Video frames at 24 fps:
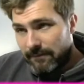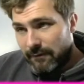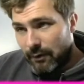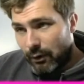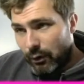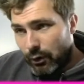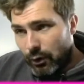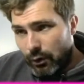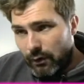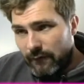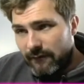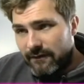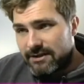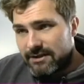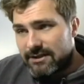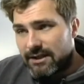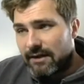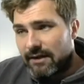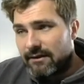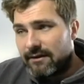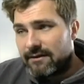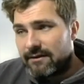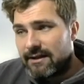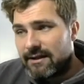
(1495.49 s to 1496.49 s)
all of a
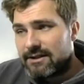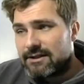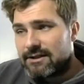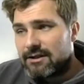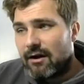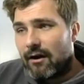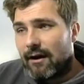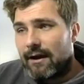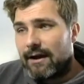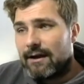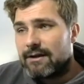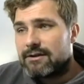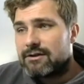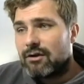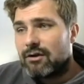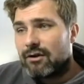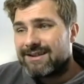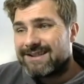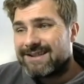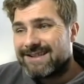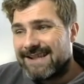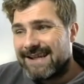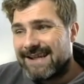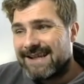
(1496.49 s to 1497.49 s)
sudden this guy has got
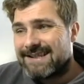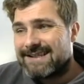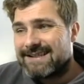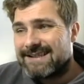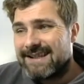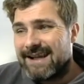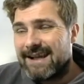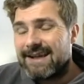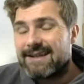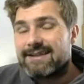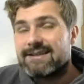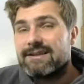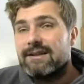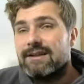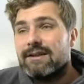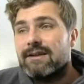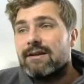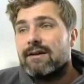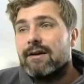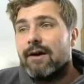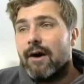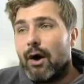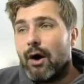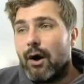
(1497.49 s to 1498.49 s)
6/6
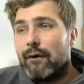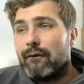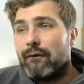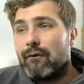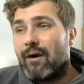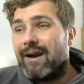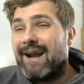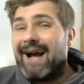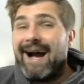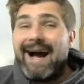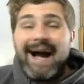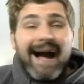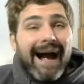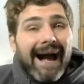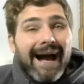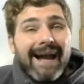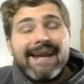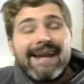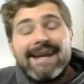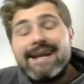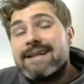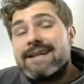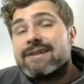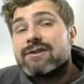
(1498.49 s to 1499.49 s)
overrun and
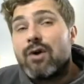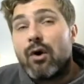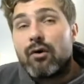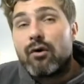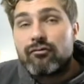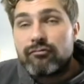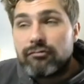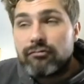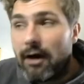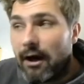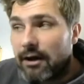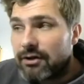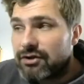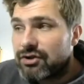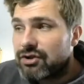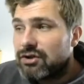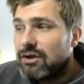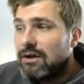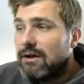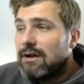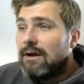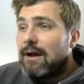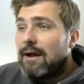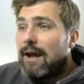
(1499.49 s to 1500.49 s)
he's got rush.
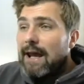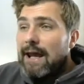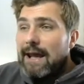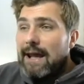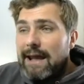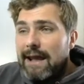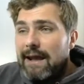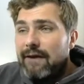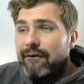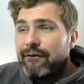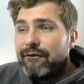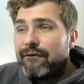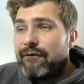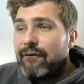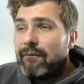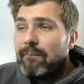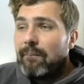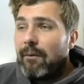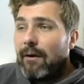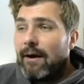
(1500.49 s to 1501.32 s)
If by